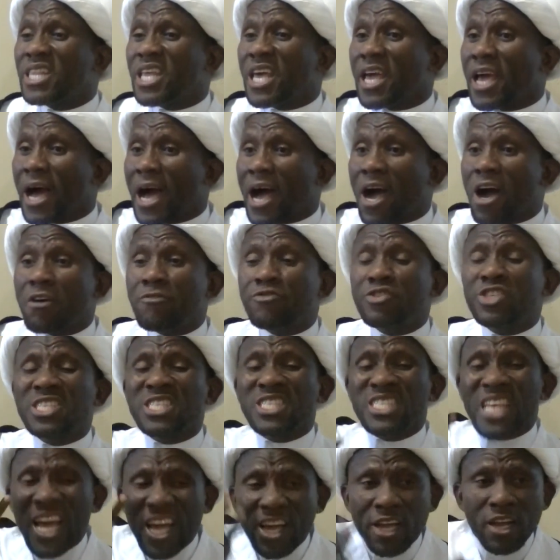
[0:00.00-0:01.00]
they have
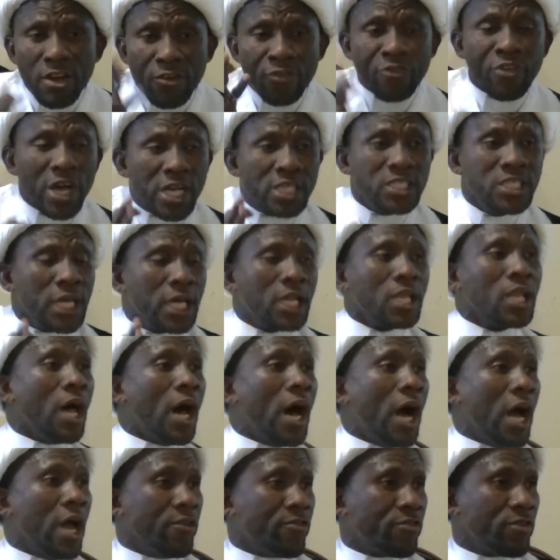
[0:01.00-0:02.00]
sacrificed their
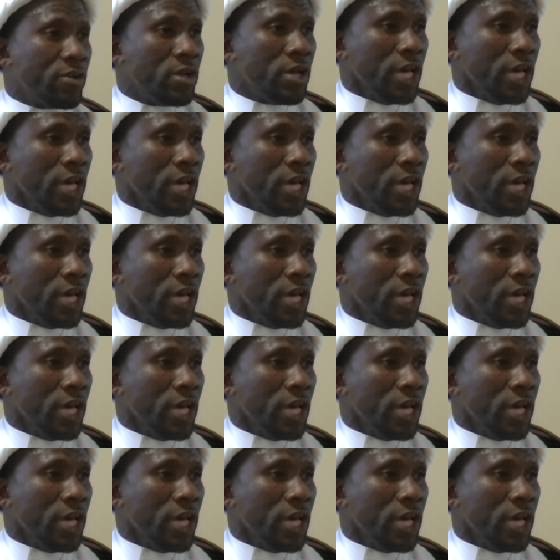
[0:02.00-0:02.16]
life